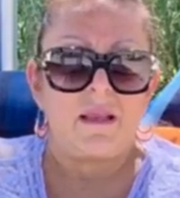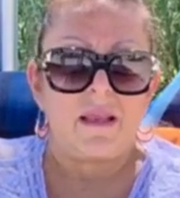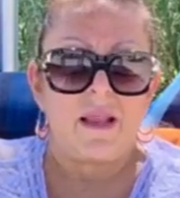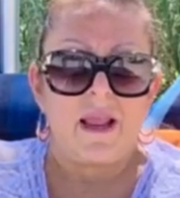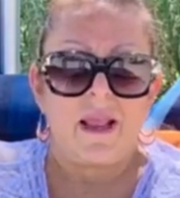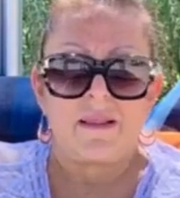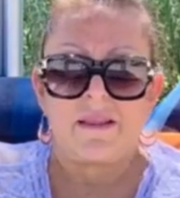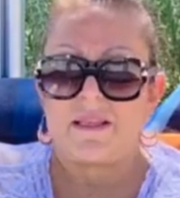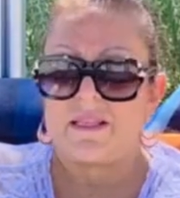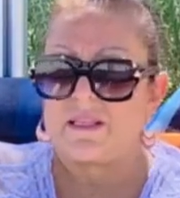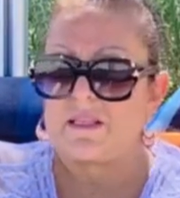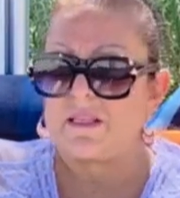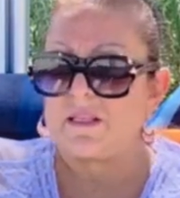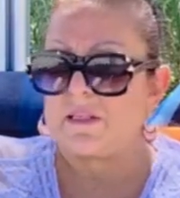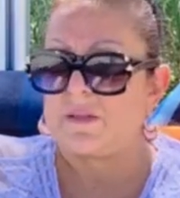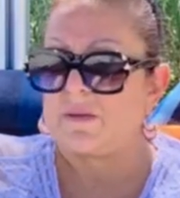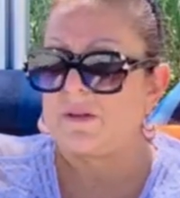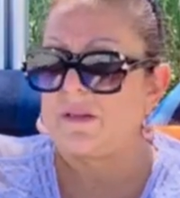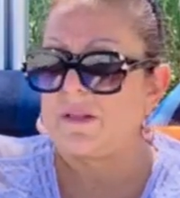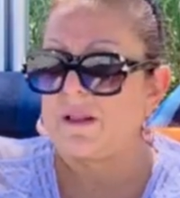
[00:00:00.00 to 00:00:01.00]
they had
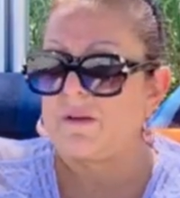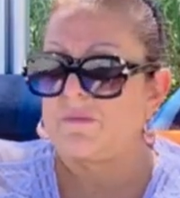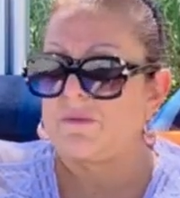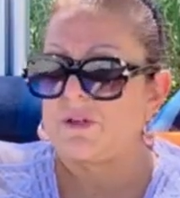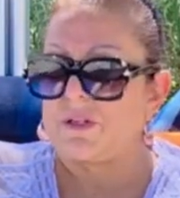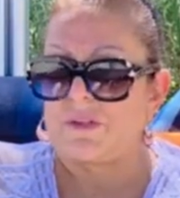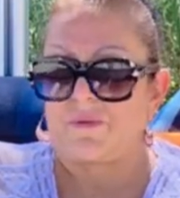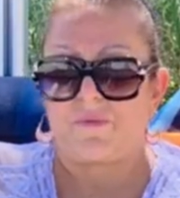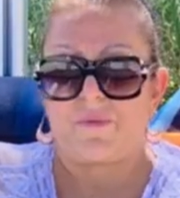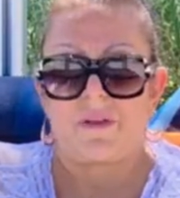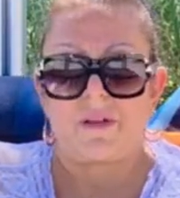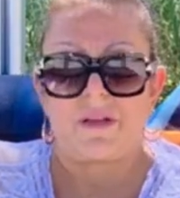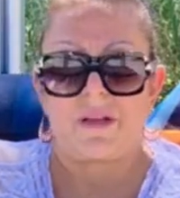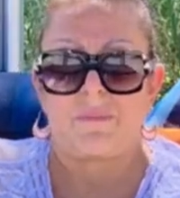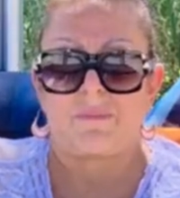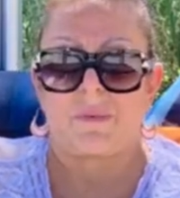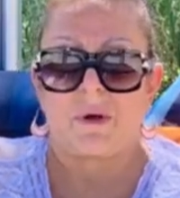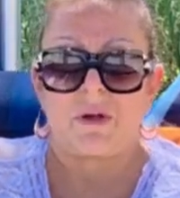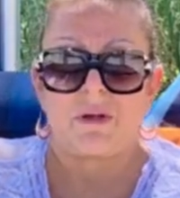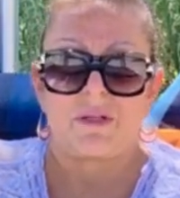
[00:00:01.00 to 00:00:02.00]
they were just filling
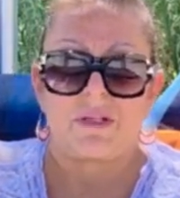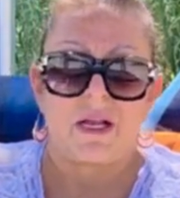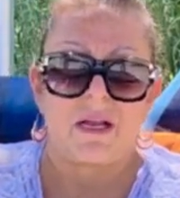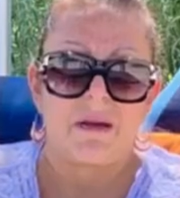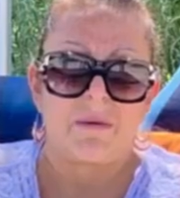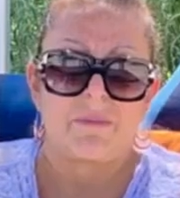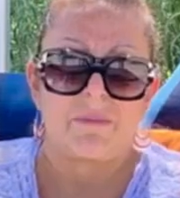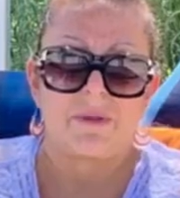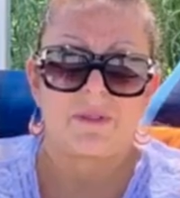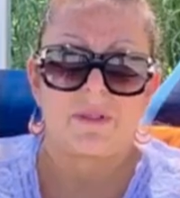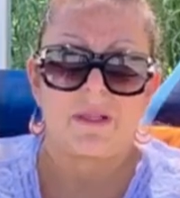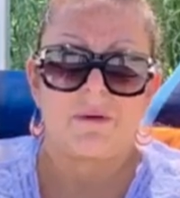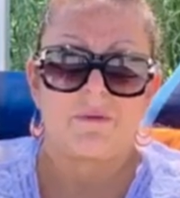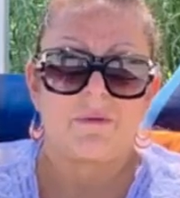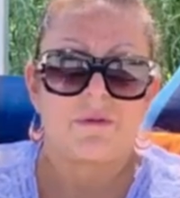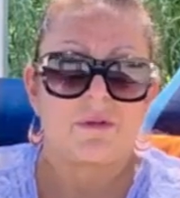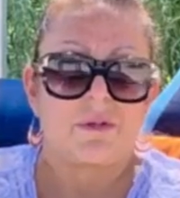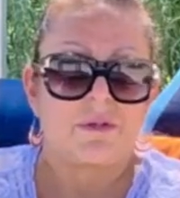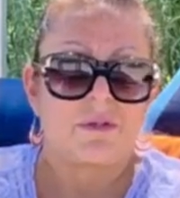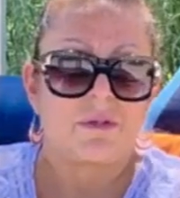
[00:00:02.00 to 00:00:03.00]
up our dumps. They
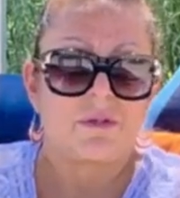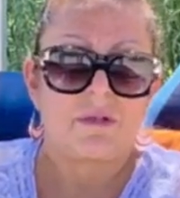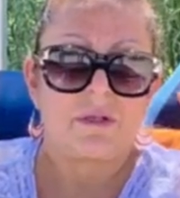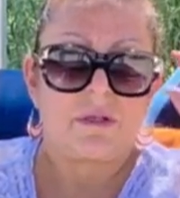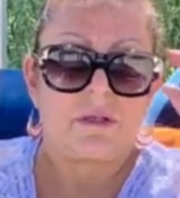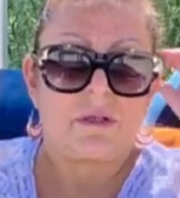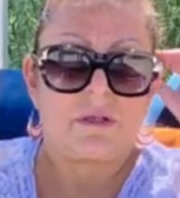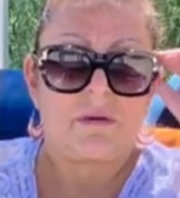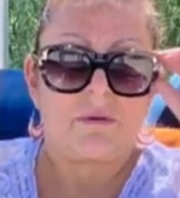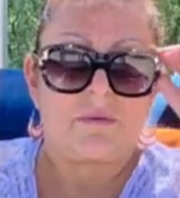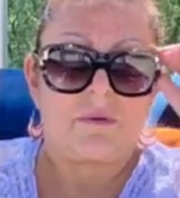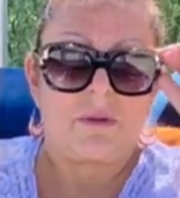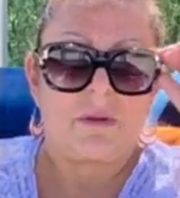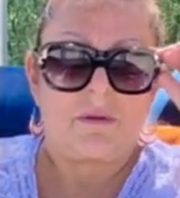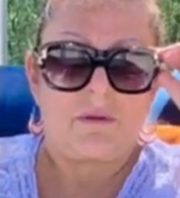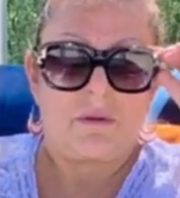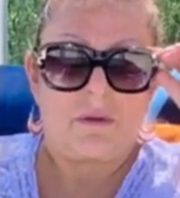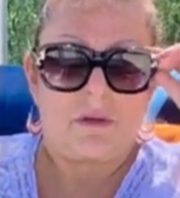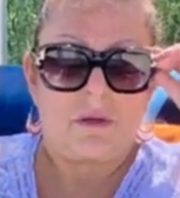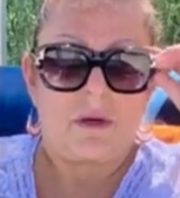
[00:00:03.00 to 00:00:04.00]
were just,
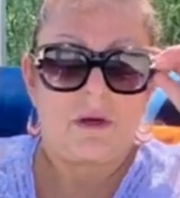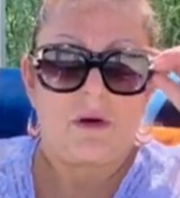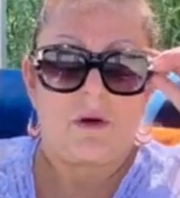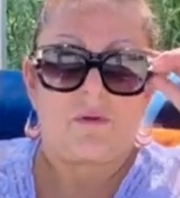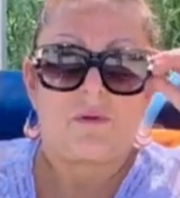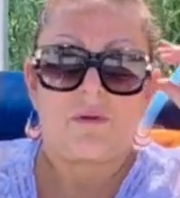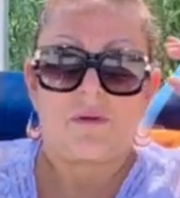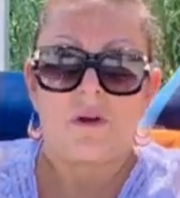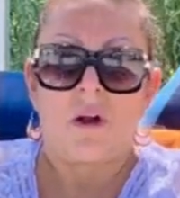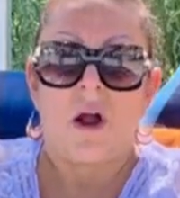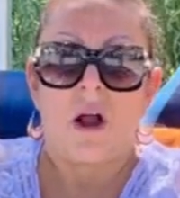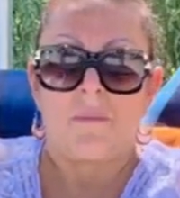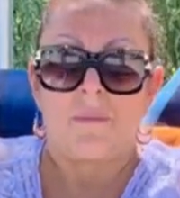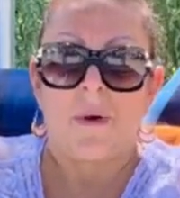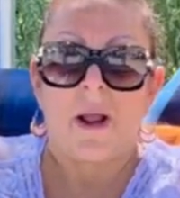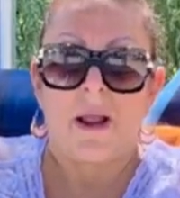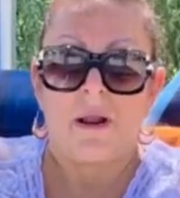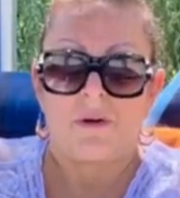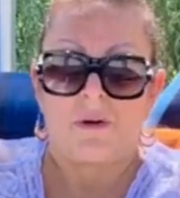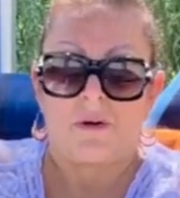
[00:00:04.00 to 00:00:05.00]
they're
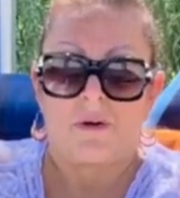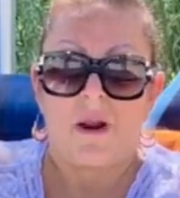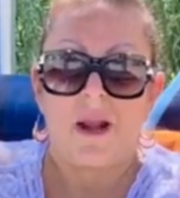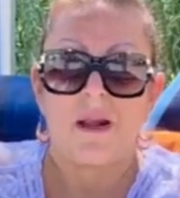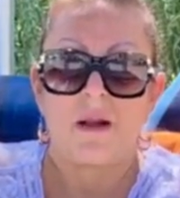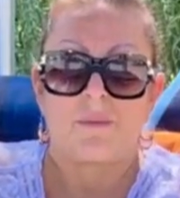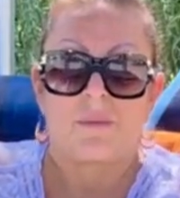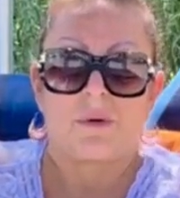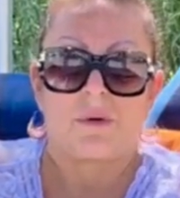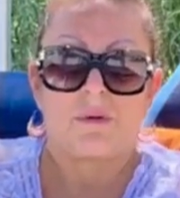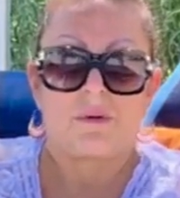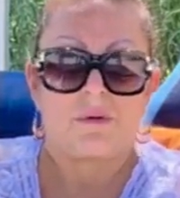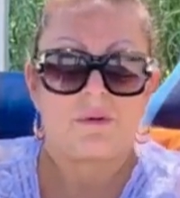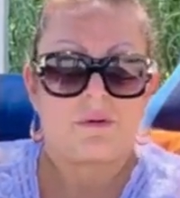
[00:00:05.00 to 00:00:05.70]
non-biodegradable.